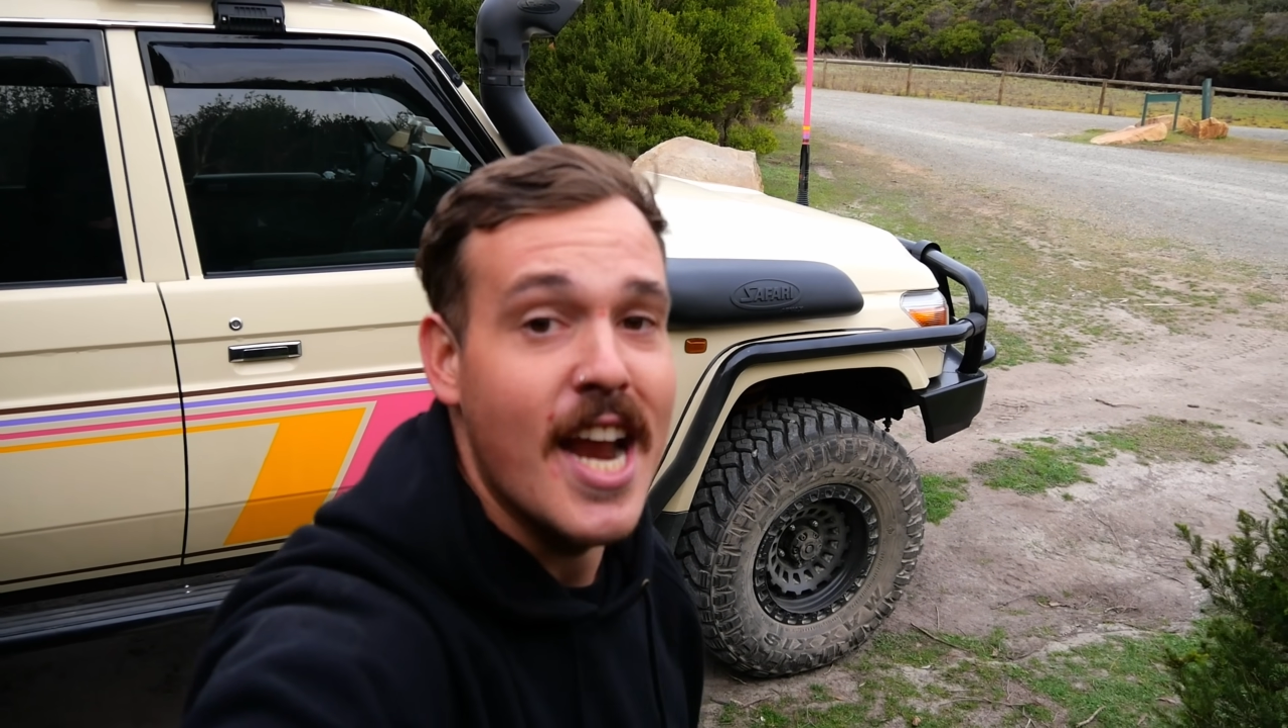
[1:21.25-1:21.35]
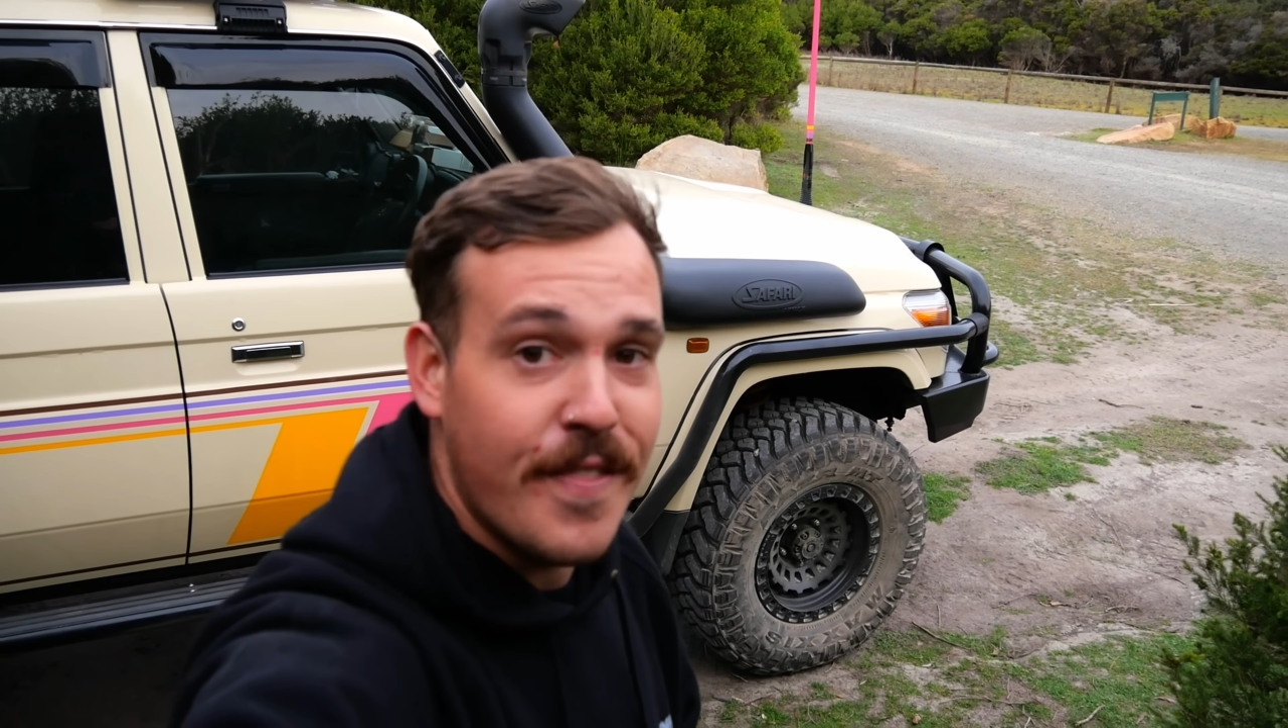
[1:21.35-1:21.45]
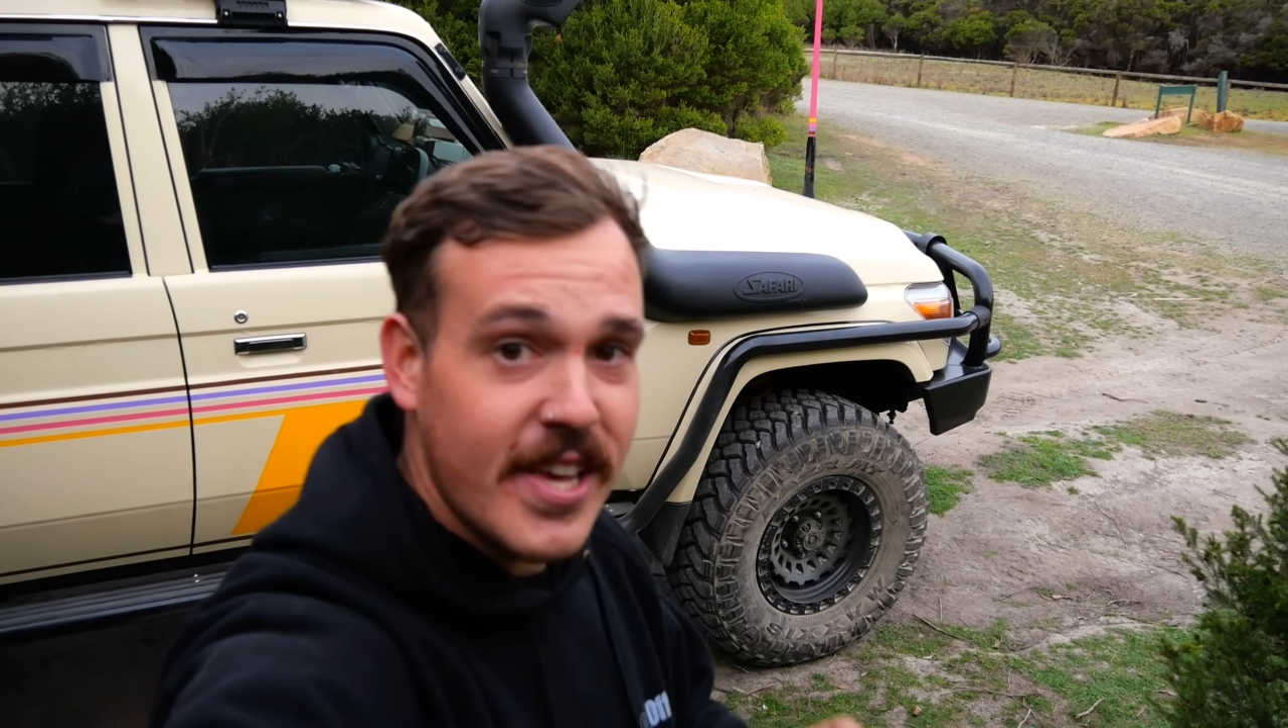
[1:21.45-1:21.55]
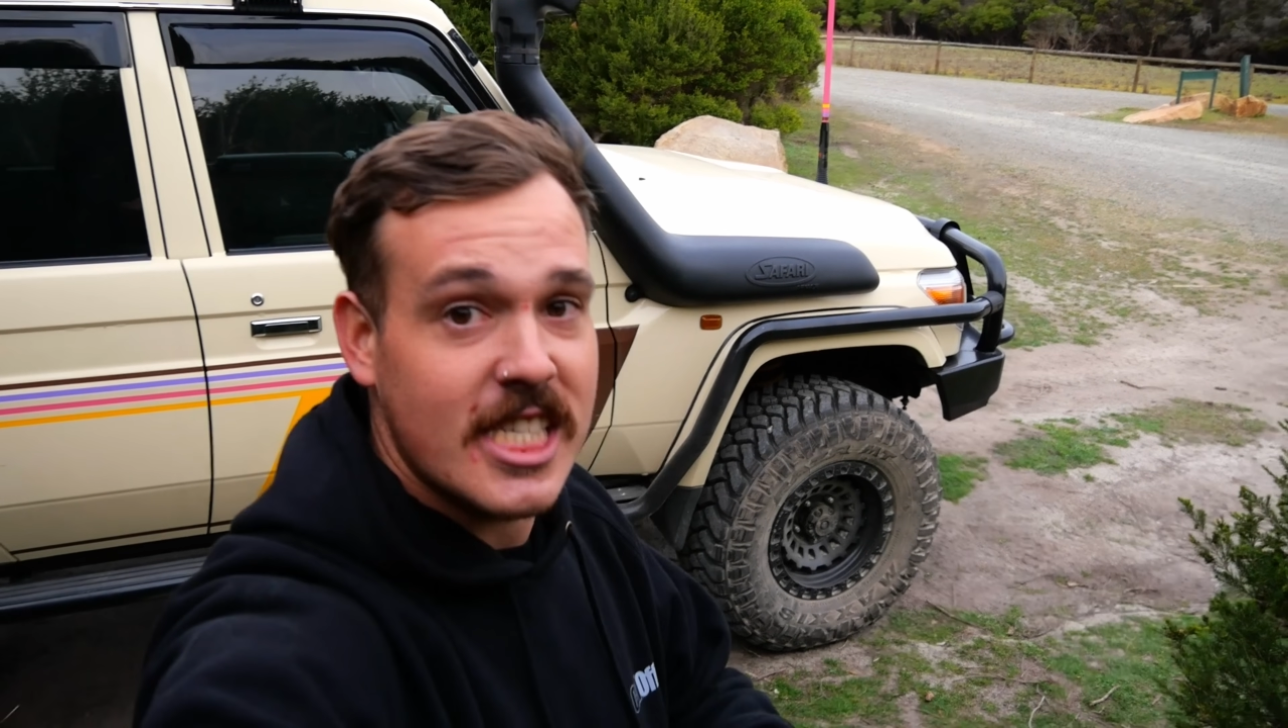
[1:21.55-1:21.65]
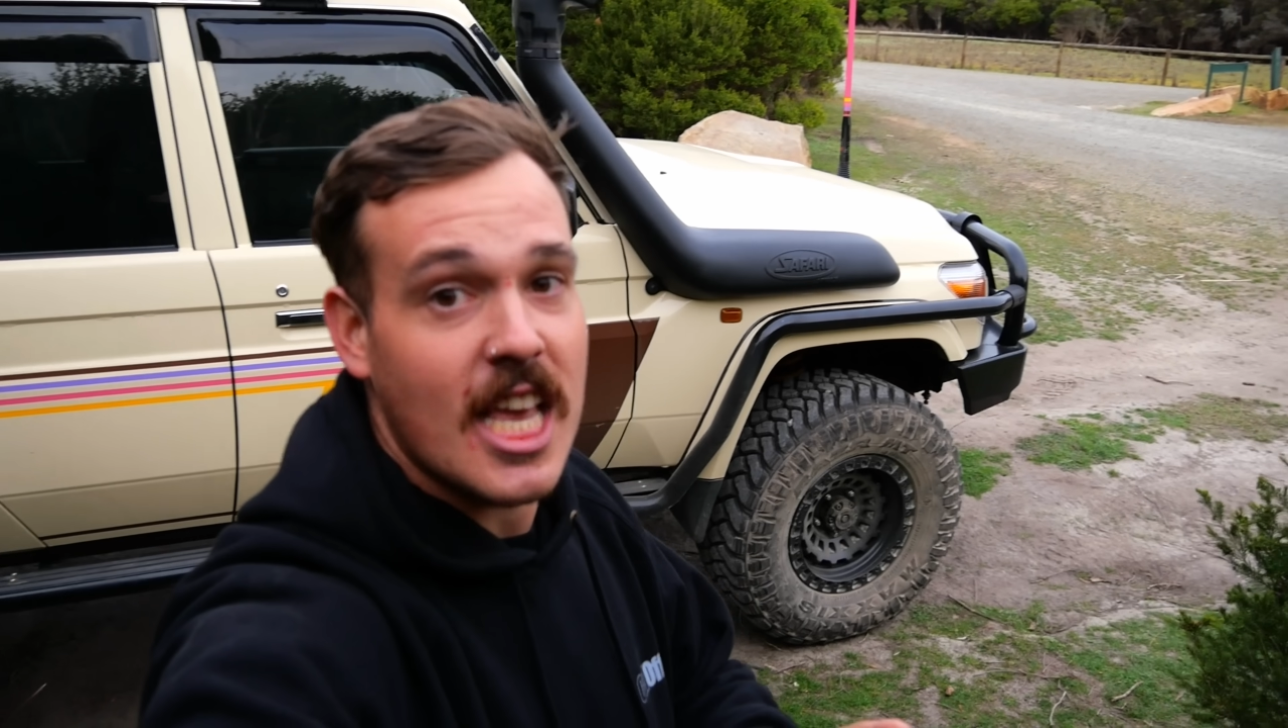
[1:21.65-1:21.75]

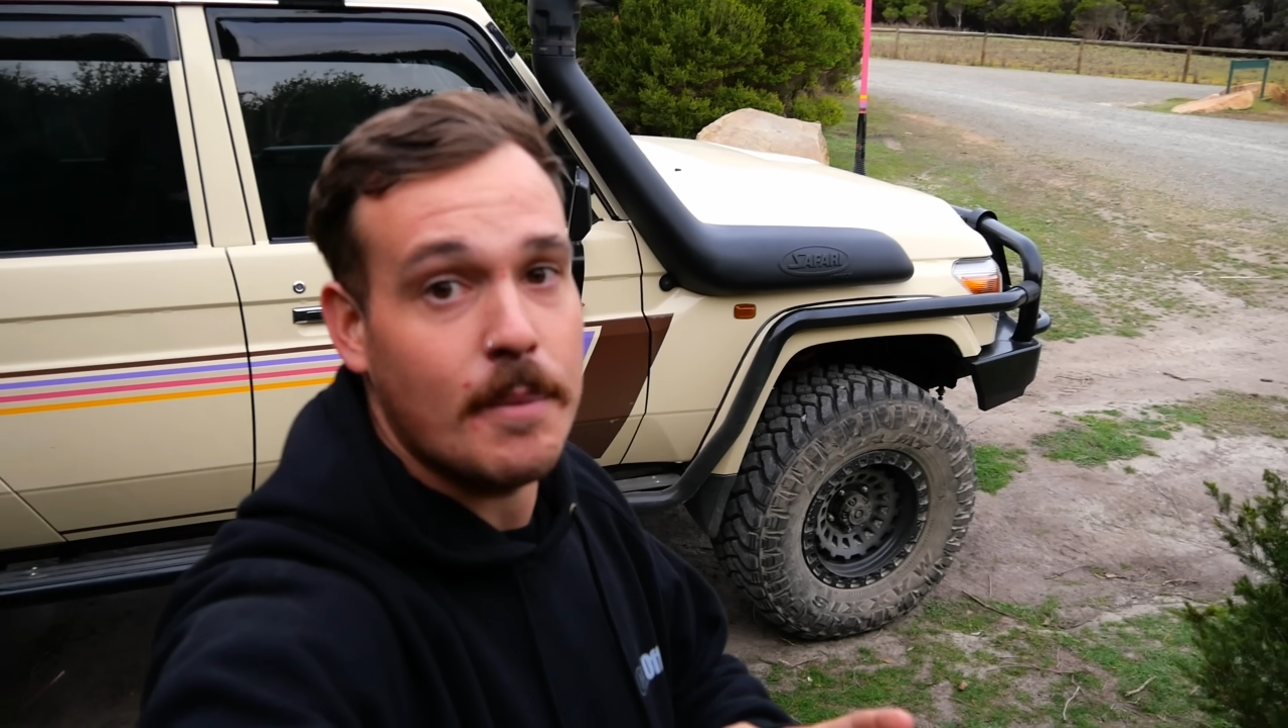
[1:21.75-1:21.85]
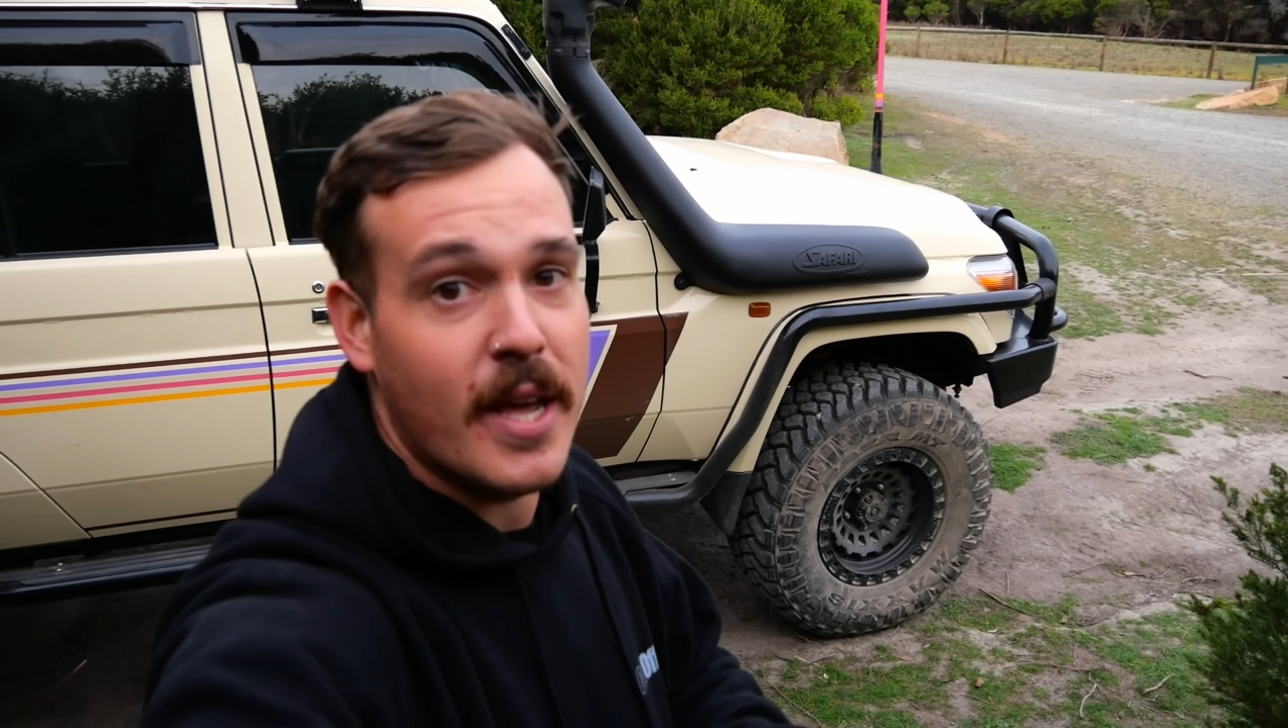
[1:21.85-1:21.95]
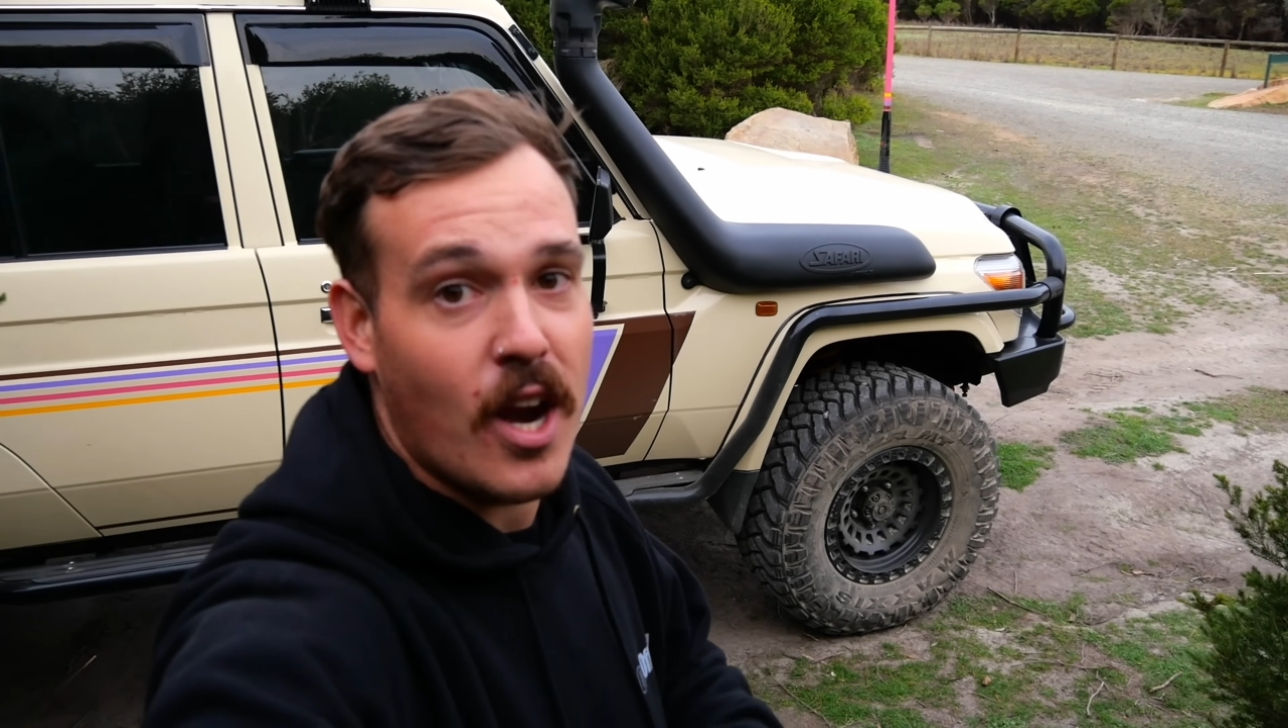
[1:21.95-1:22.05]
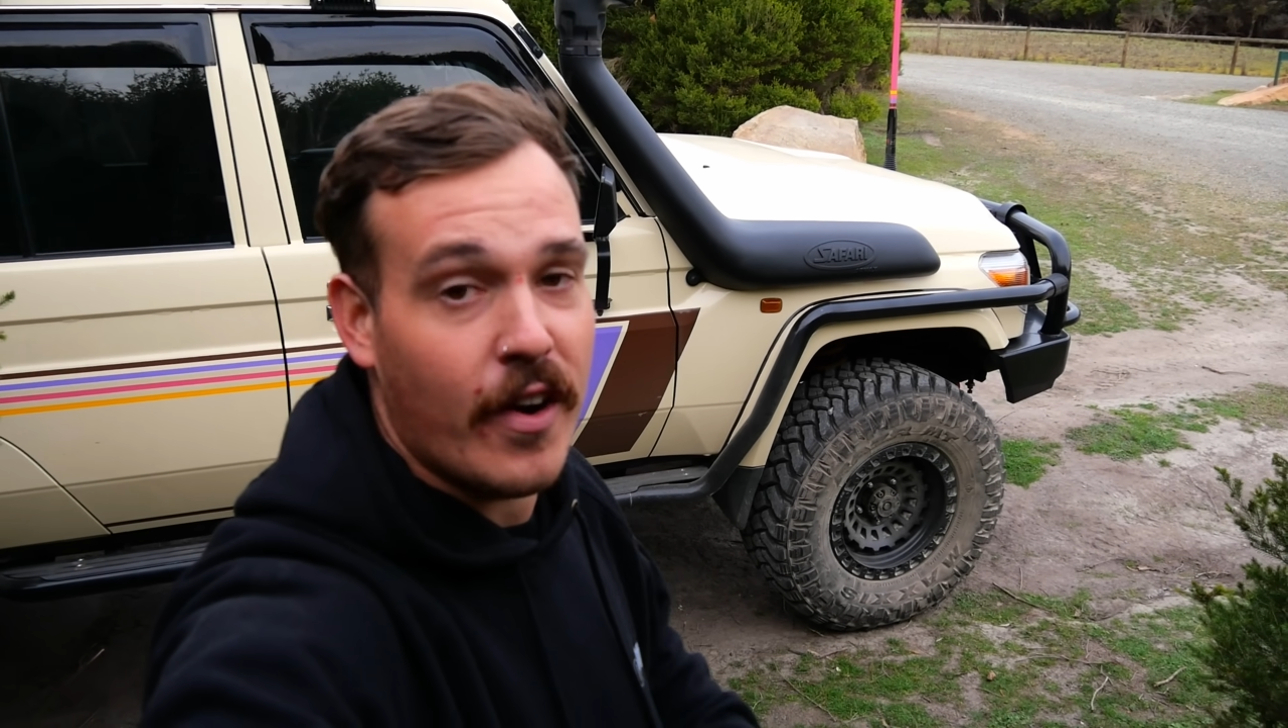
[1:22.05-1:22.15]
in this segment,